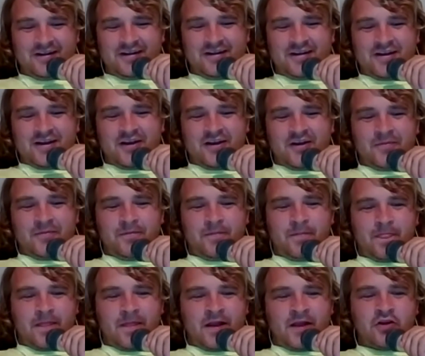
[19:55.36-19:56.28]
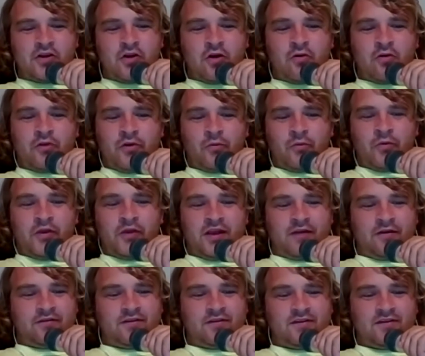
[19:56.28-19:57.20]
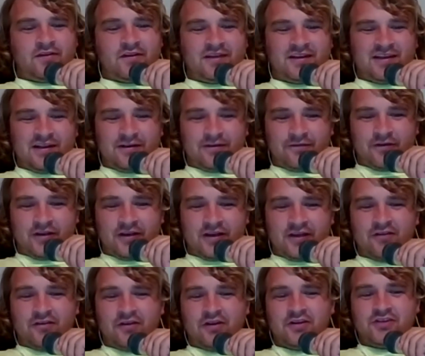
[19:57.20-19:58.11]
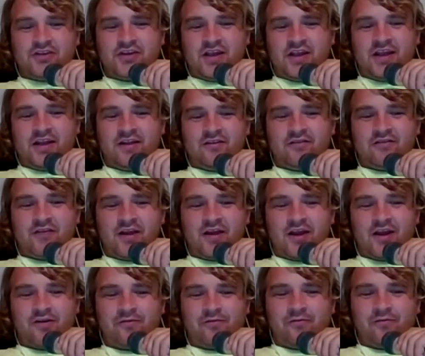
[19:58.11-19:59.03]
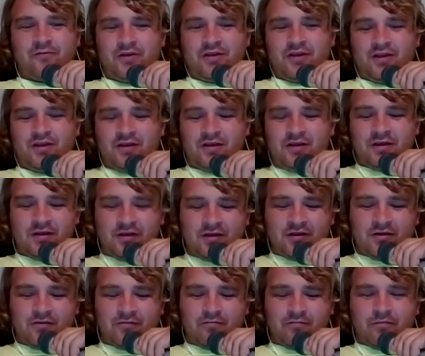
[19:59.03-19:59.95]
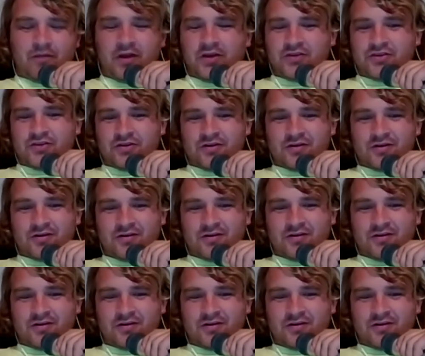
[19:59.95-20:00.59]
I know that we have significantly changed how we measure.